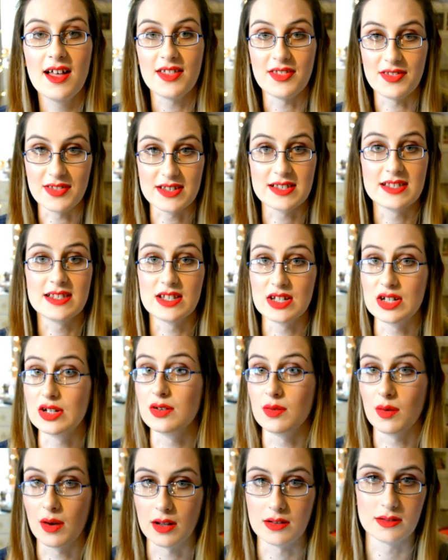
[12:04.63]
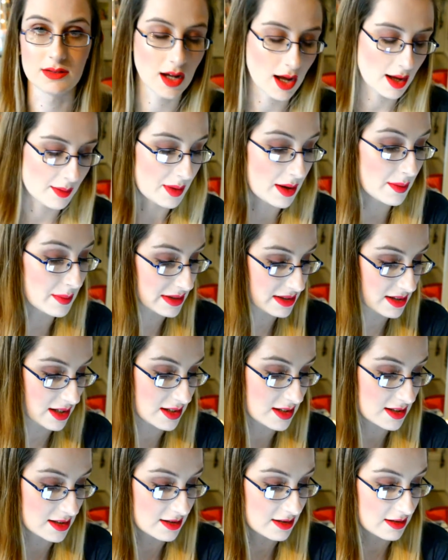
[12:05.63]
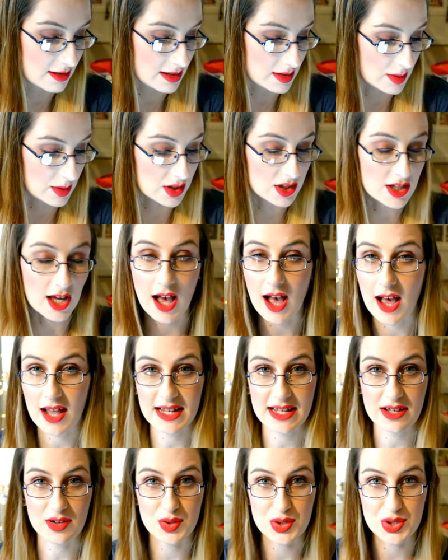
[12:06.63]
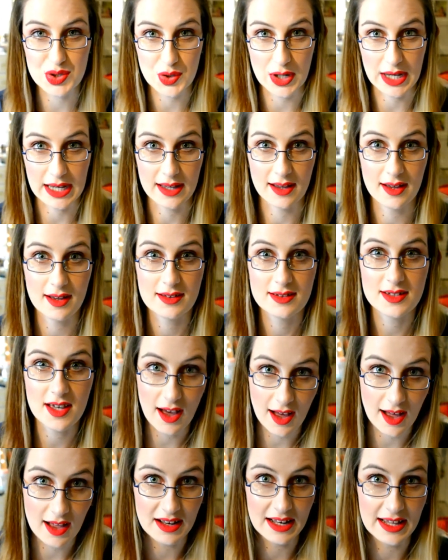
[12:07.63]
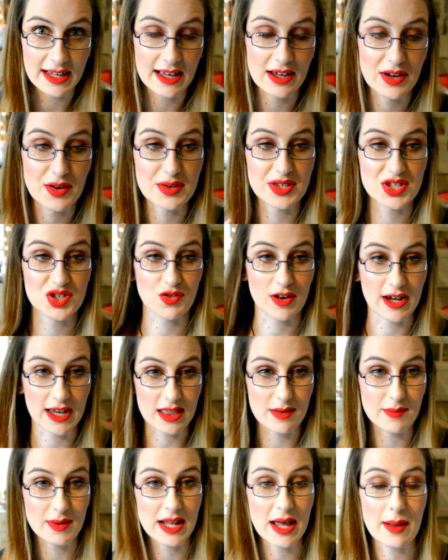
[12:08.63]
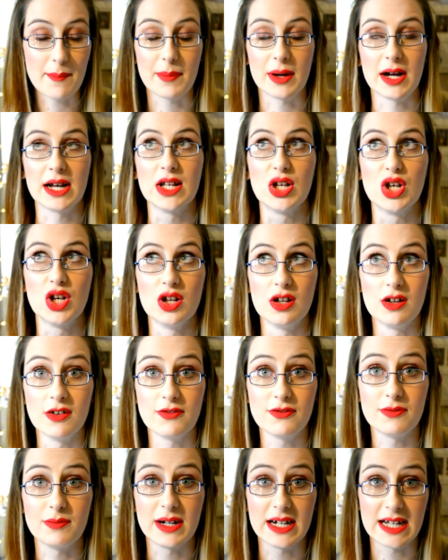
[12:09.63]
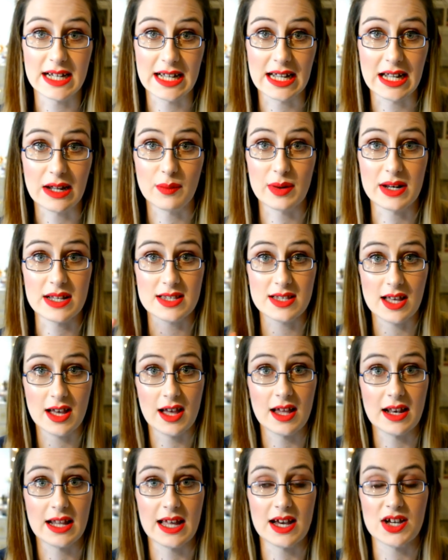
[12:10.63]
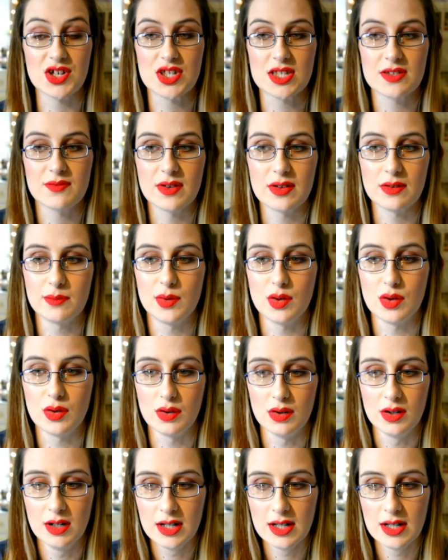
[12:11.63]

this is a good one. I'm excited to do this one. Curly or straight? Curly. I know it's straight at the minute, but I love my hair when it's curly. I just feel more